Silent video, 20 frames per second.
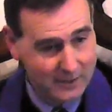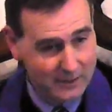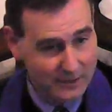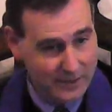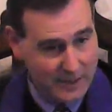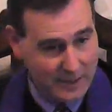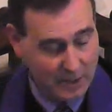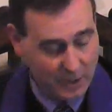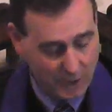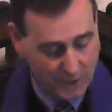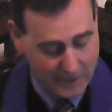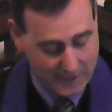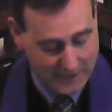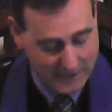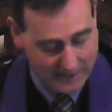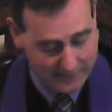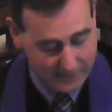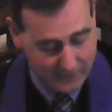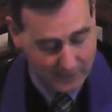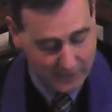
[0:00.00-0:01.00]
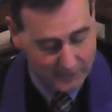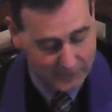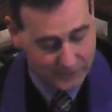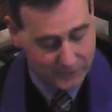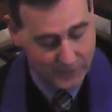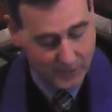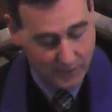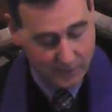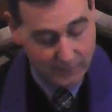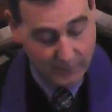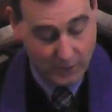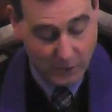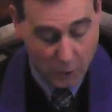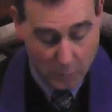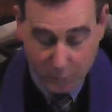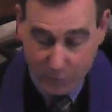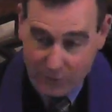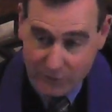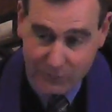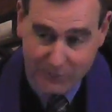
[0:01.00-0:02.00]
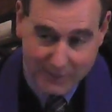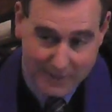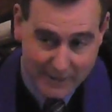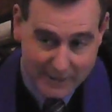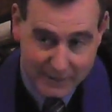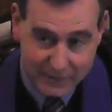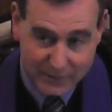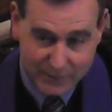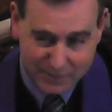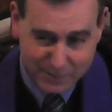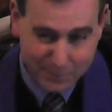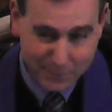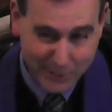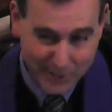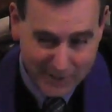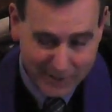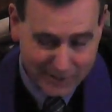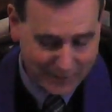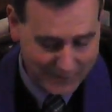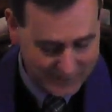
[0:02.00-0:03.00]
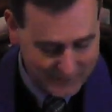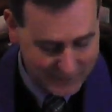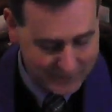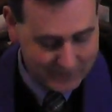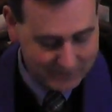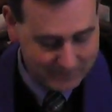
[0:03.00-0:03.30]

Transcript: lingering evidence of a homeless man's presence.